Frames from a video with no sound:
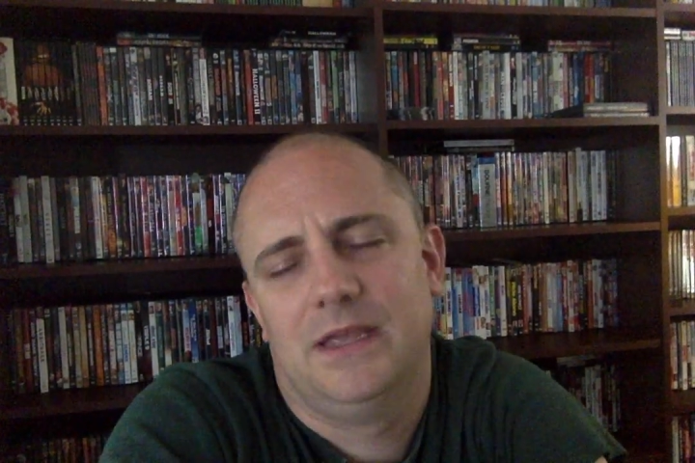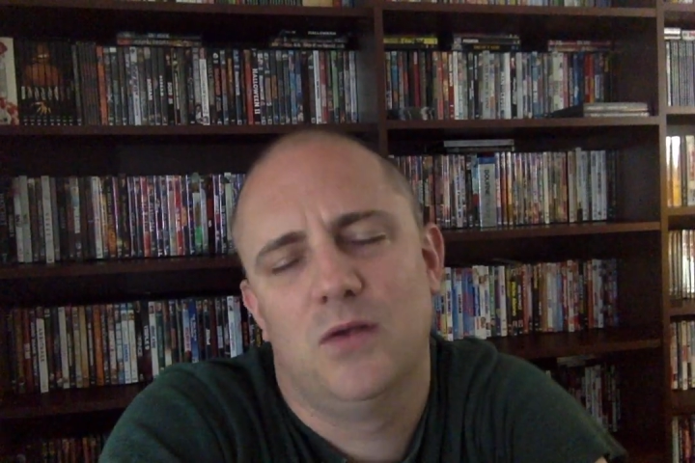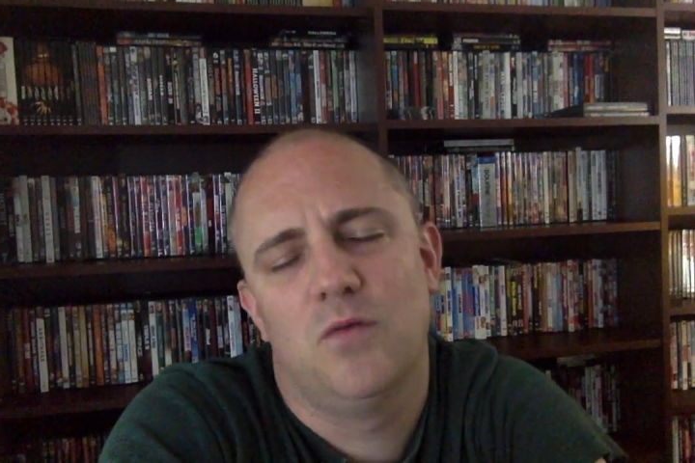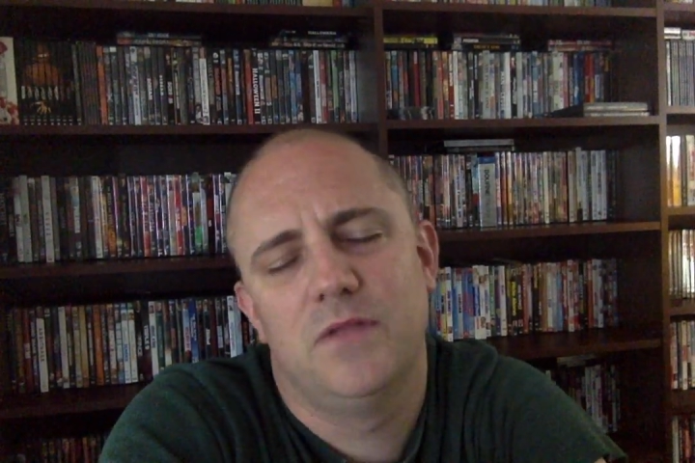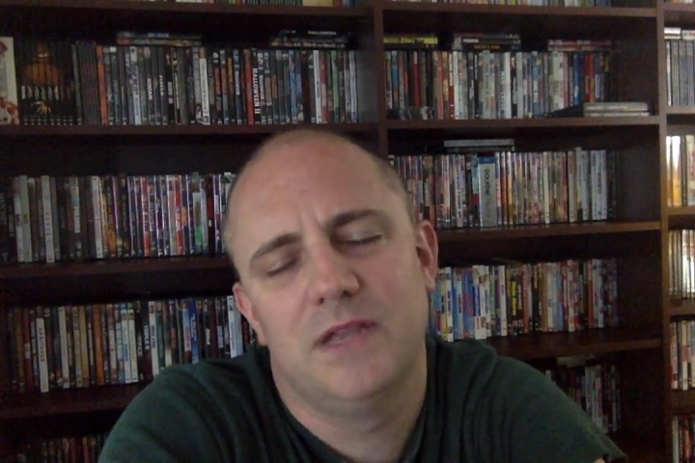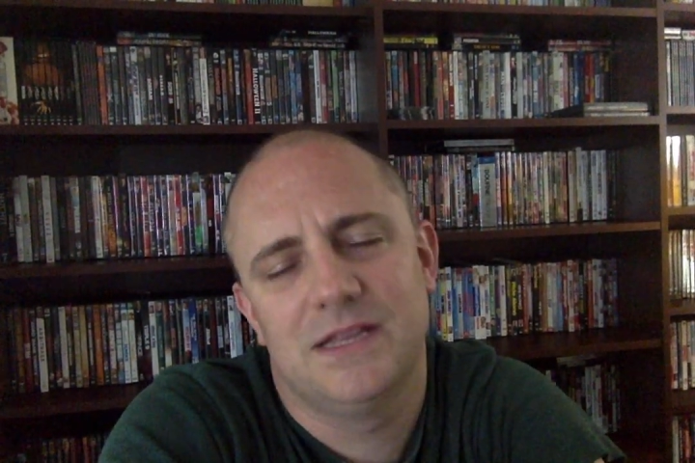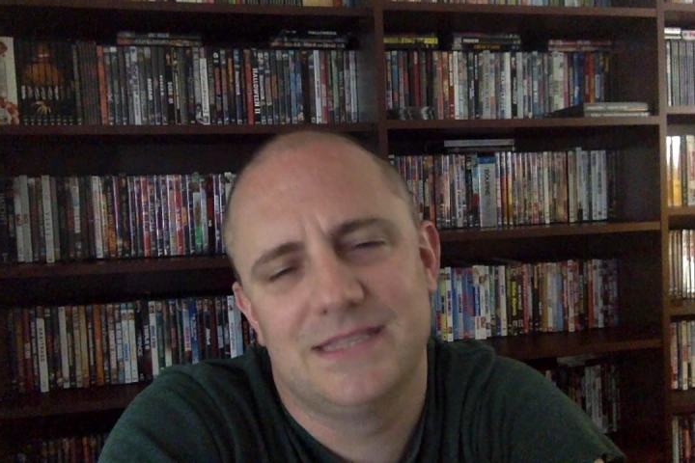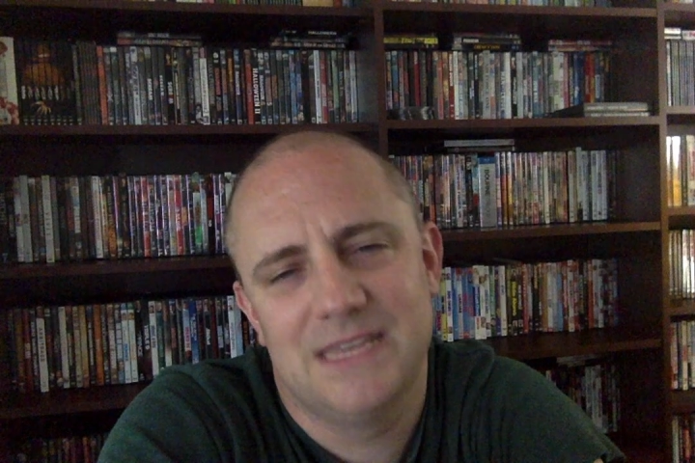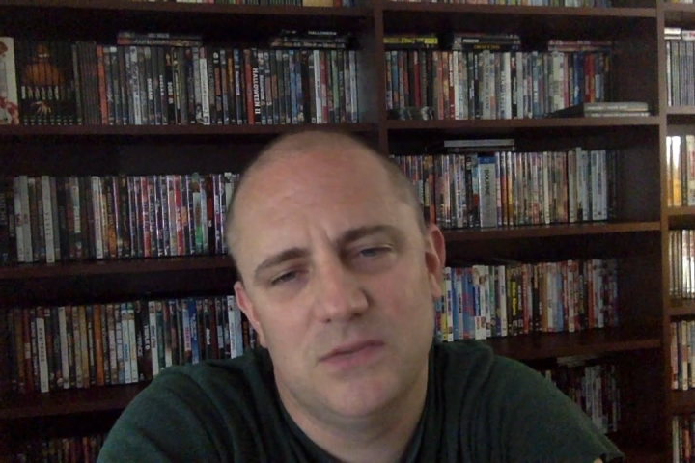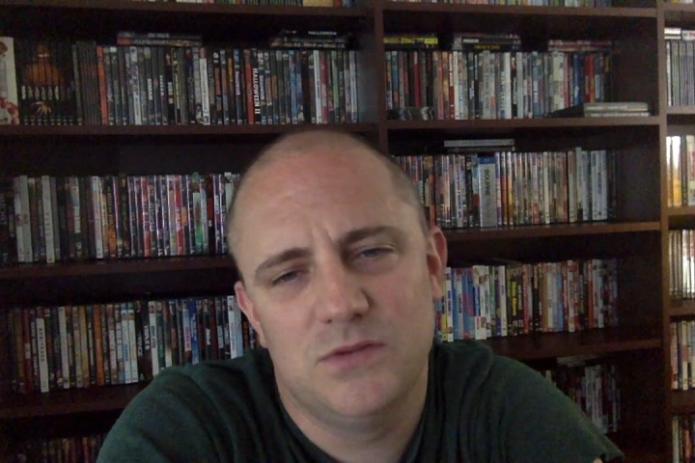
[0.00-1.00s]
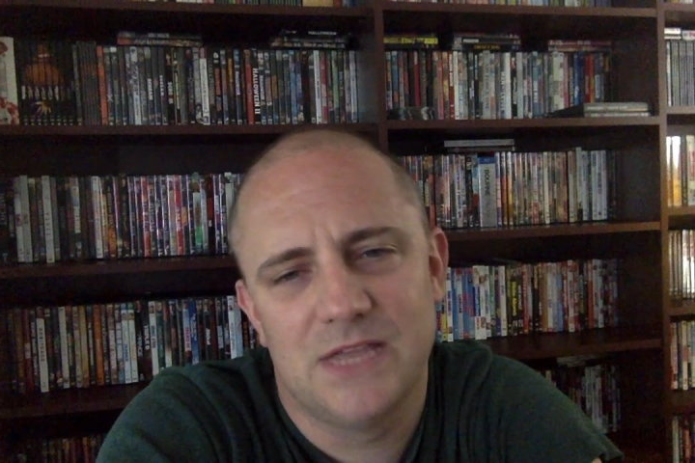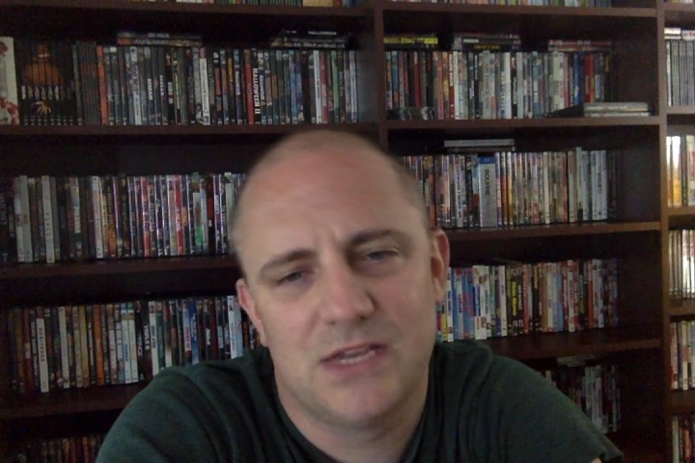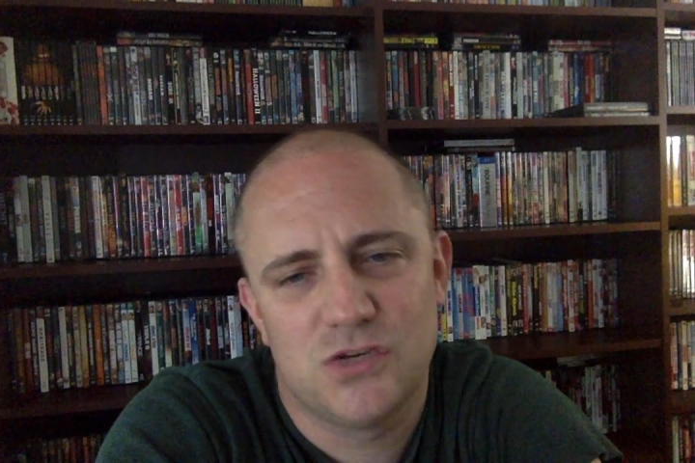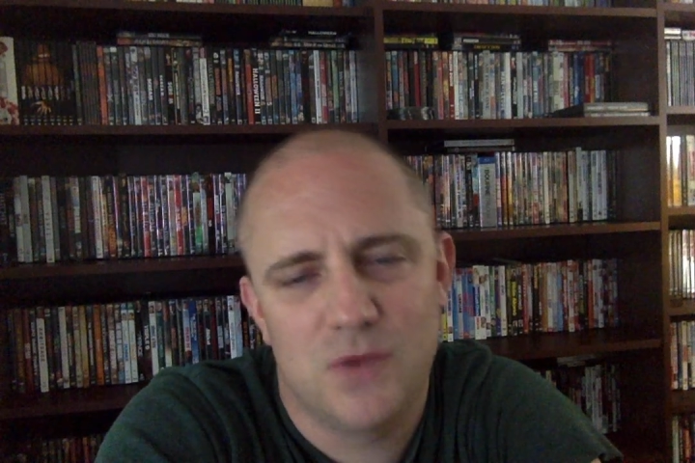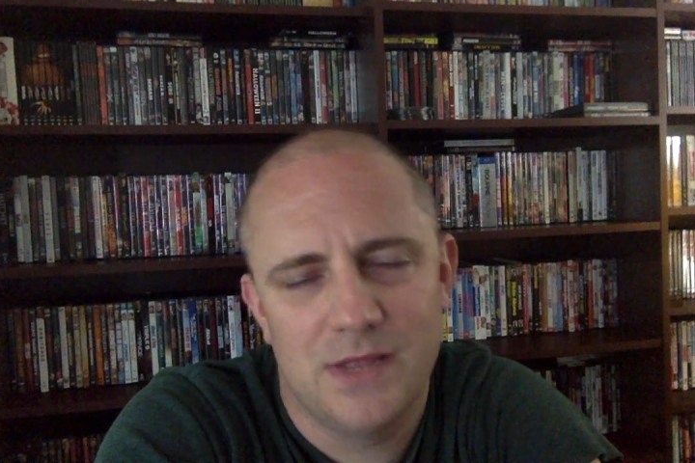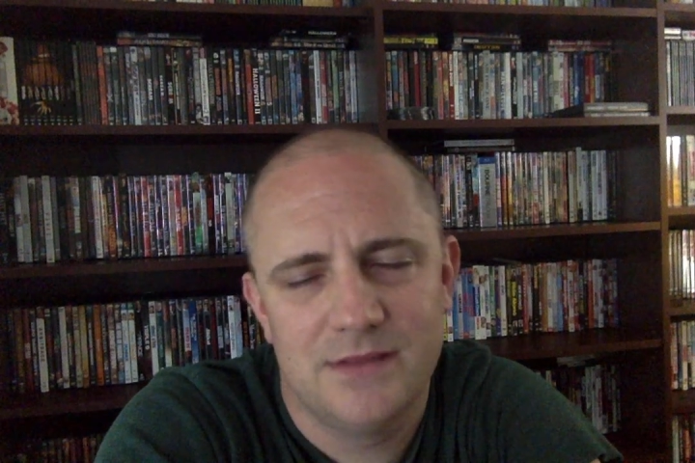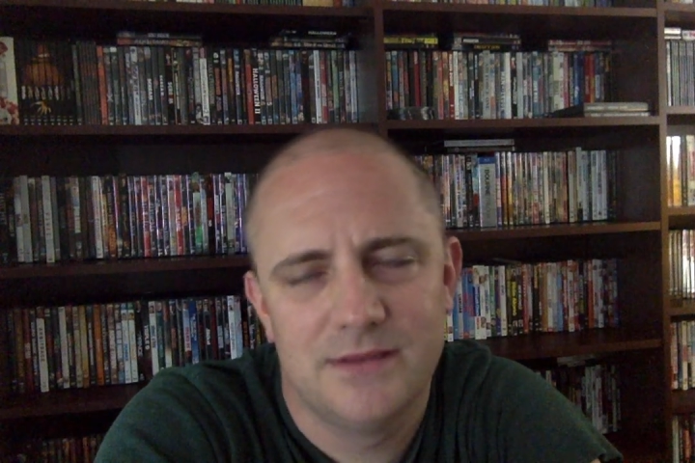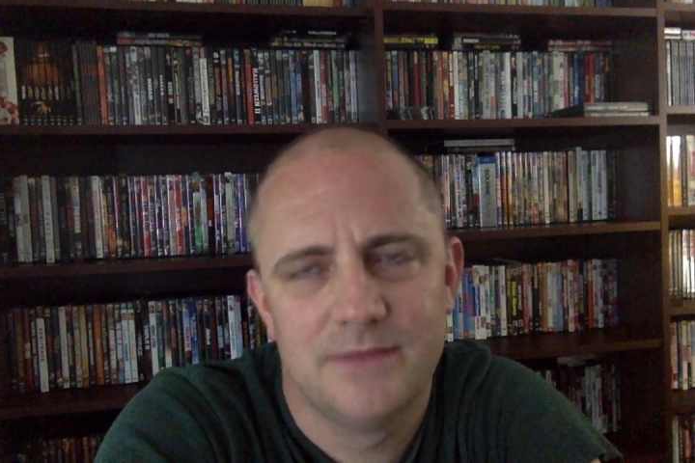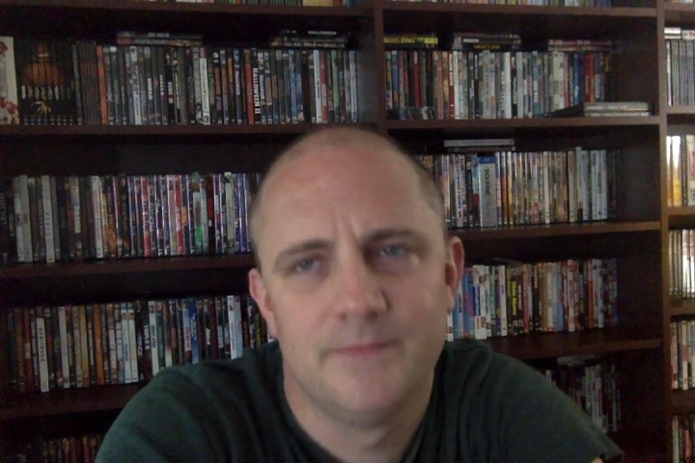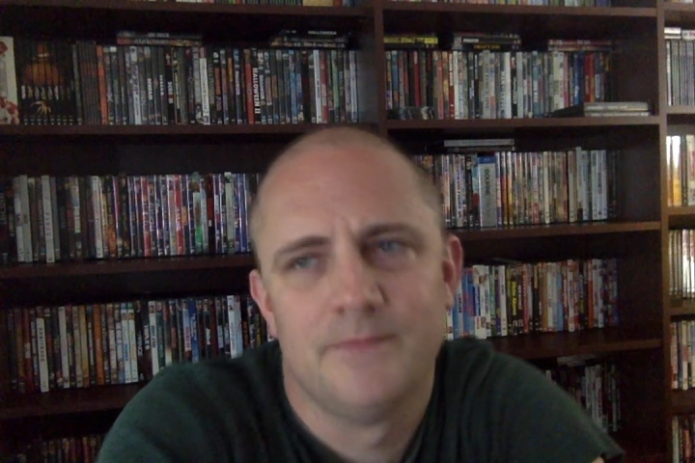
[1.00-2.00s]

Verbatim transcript: And hopefully it continues that trend.